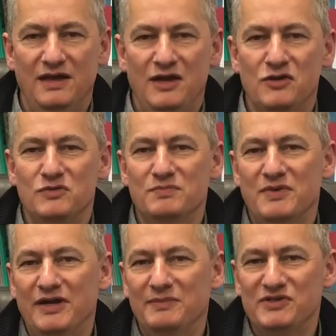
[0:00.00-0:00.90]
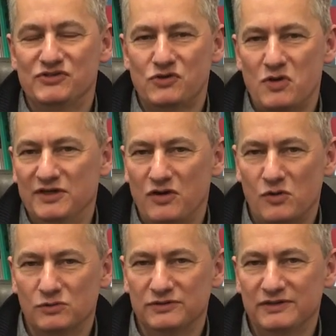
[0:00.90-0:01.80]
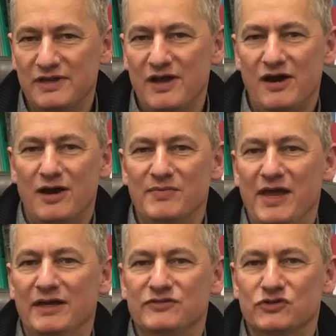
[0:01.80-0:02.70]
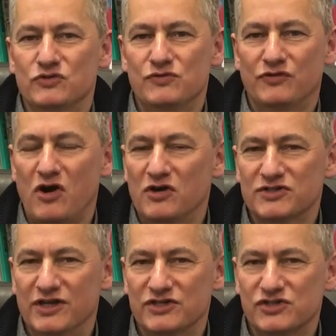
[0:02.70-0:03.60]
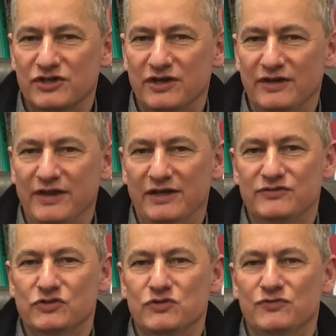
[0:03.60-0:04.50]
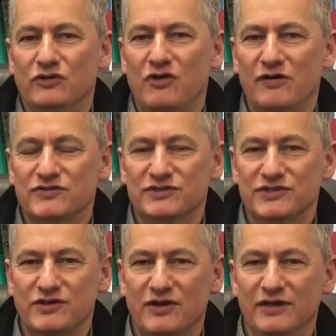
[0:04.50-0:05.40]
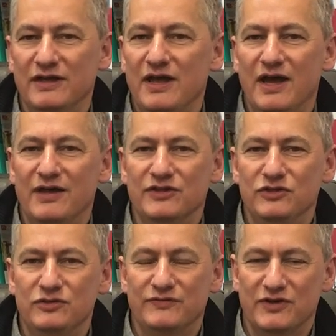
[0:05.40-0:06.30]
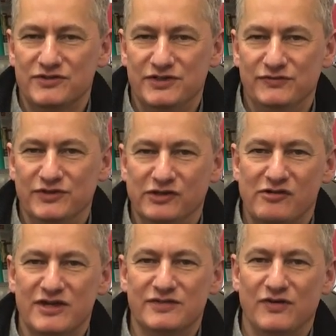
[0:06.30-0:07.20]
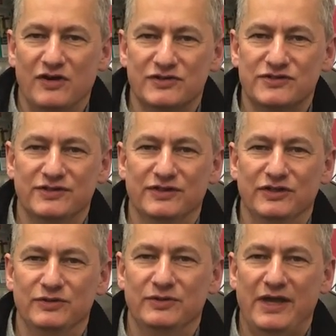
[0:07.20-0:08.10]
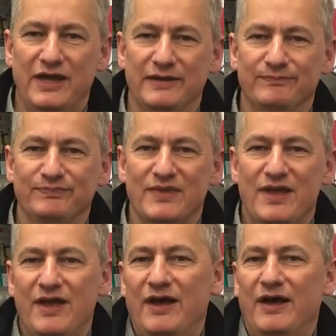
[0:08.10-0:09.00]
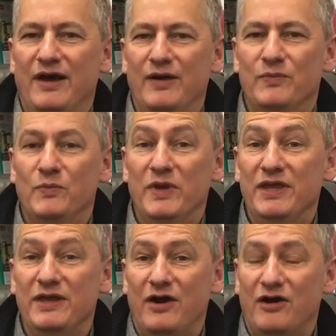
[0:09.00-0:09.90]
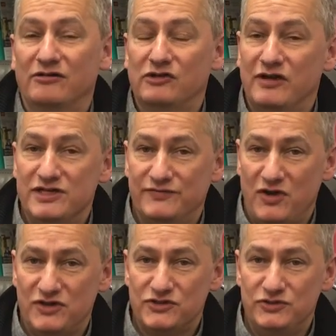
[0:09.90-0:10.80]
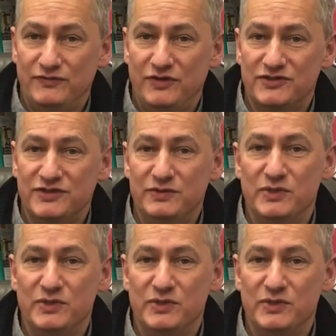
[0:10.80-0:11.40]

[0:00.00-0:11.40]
Hello, my name is Colin Holden. I'm the head of school for architecture and the head of school for crafts and design at the University for the Creative Arts in the UK. We are a creative arts university.